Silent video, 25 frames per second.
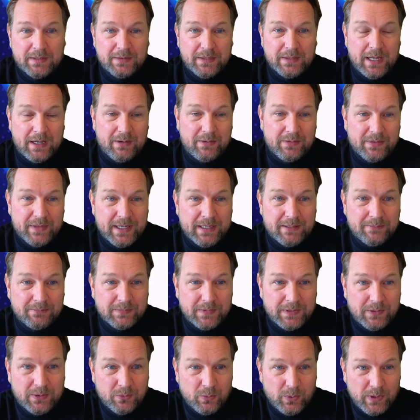Now then,
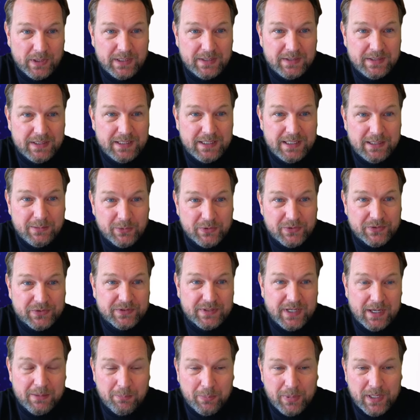within the email
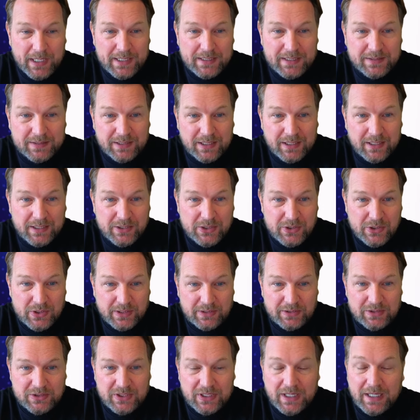templates here, you
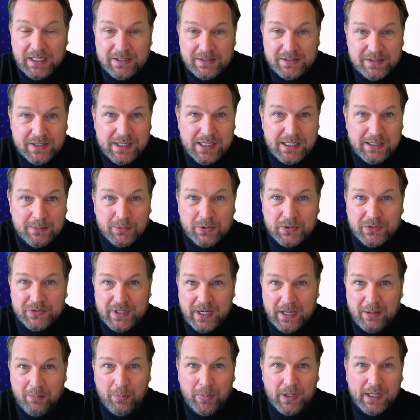can change the email
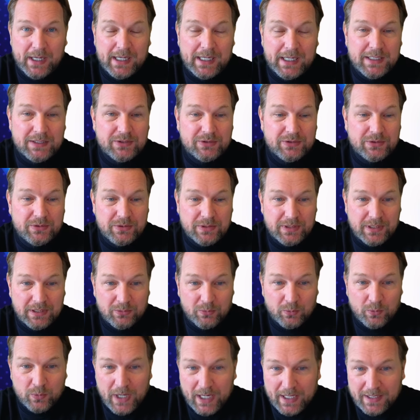templates. You
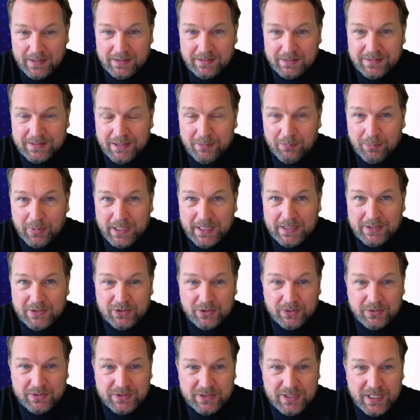can write the templates
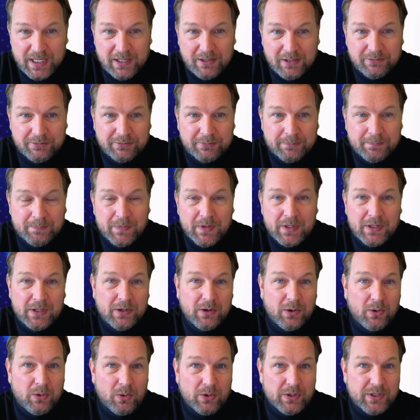yourself,
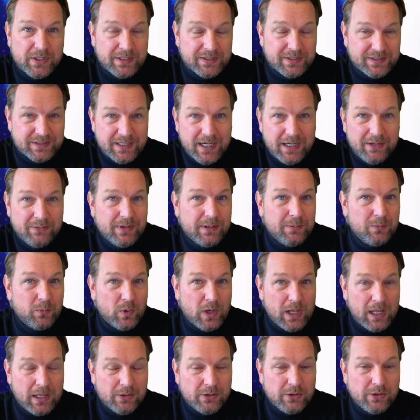or you can save them
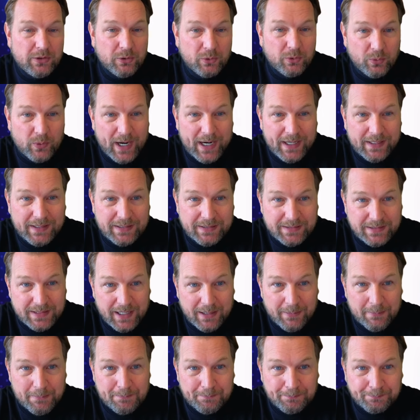while you're writing
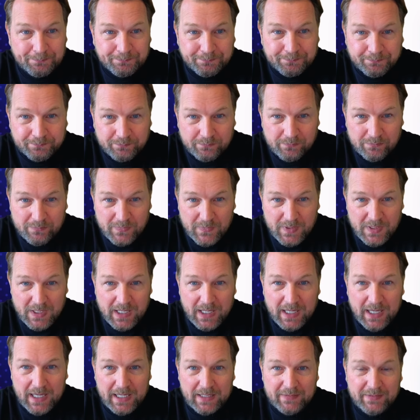them.
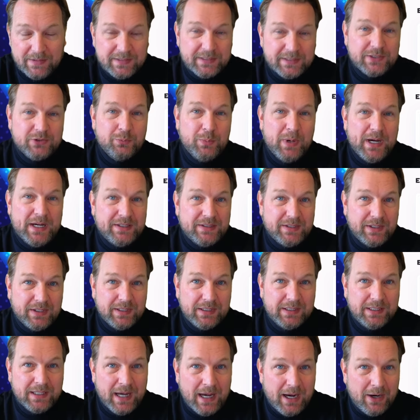And this is
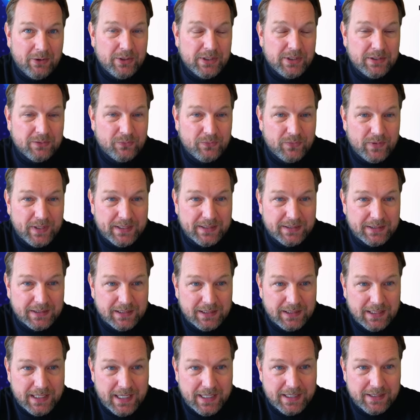basically how you can find
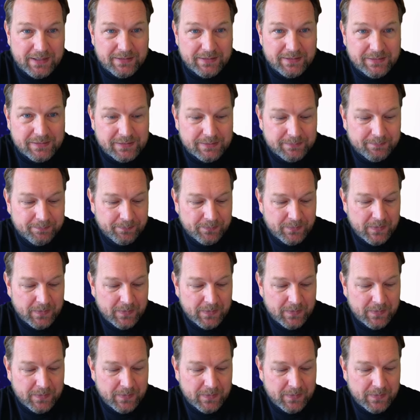clients.